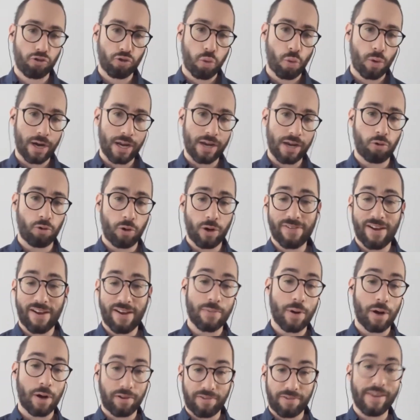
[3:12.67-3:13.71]
twenty,
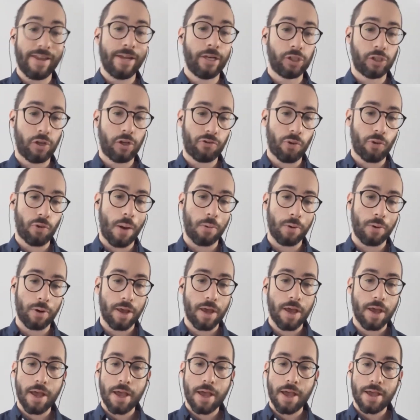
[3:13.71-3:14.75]
twenty-five bucks each. And so I
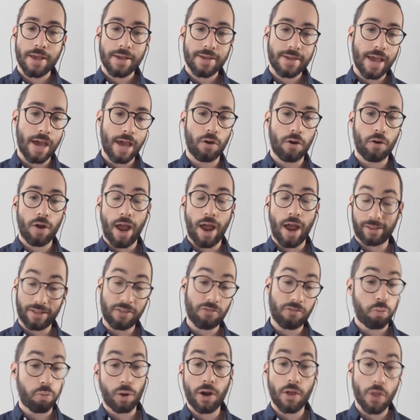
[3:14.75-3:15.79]
would get at
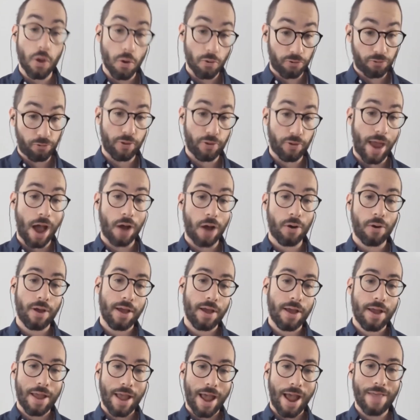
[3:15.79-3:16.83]
least one of those for now,
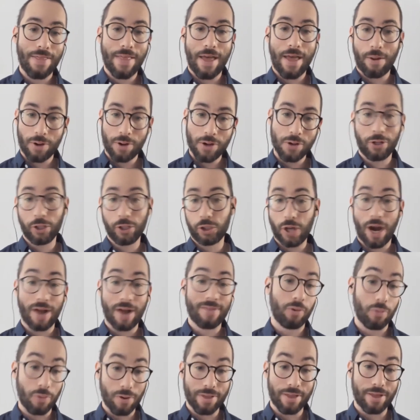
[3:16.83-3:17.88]
and that way you could
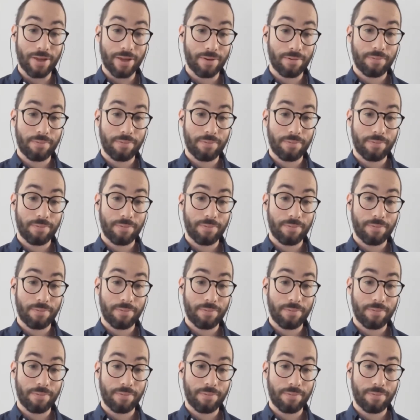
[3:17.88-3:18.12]
travel with it.